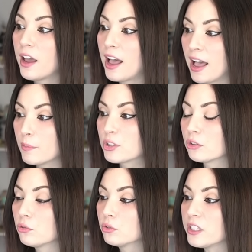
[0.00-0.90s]

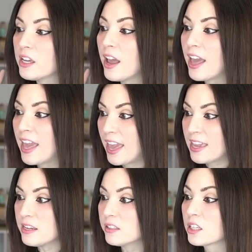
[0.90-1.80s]
absolutely
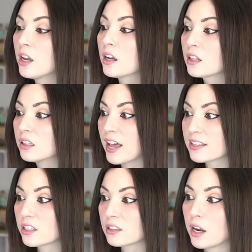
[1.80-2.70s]
hate
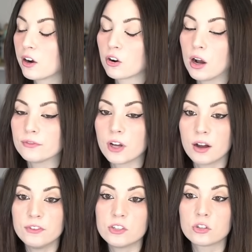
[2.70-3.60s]
classic Lara Croft.
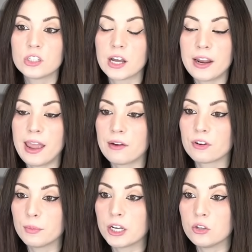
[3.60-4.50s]
Obviously, not
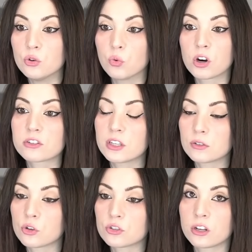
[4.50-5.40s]
everybody who works at
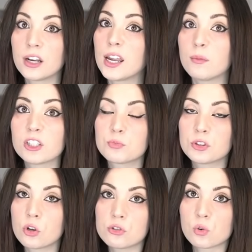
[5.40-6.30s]
Crystal Dynamics, but
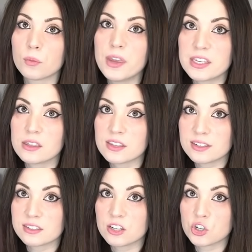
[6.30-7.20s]
those who are making the
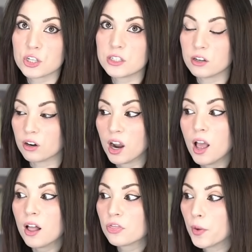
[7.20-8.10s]
decisions here,
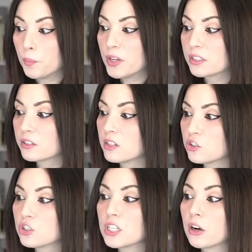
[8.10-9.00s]
the big
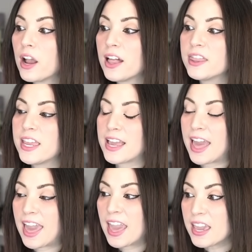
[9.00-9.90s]
decisions here, they
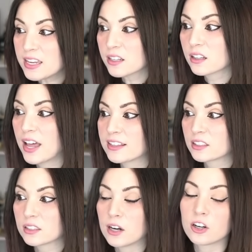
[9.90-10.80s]
hate
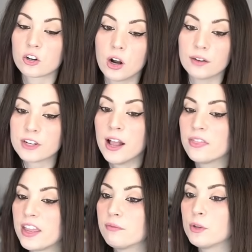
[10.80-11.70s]
classic Lara Croft.
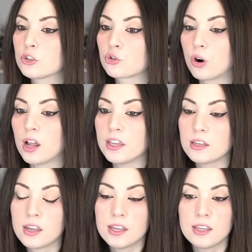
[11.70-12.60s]
They have been
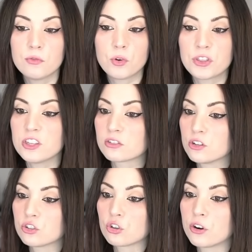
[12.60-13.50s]
trying with this
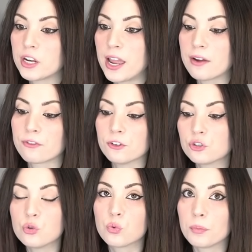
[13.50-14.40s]
concerted effort
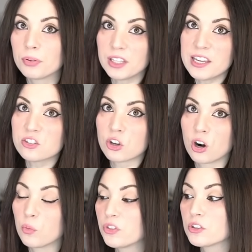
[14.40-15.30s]
to replace her
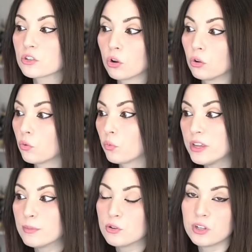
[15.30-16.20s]
with this whole
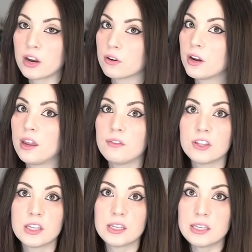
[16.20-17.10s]
reboot narrative
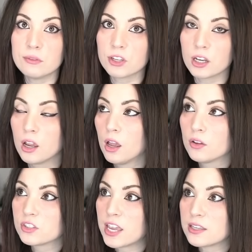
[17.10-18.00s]
and then even
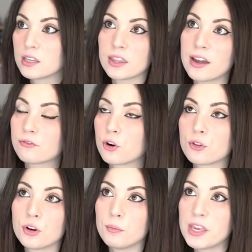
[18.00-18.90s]
taking that
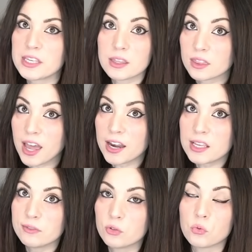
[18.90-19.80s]
further and making that
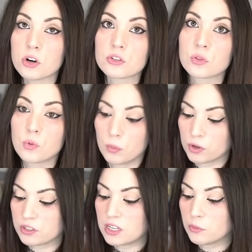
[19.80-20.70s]
even worse with what we're
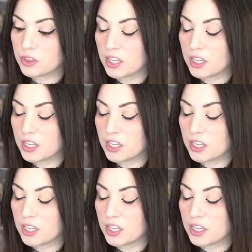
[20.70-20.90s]
seeing with the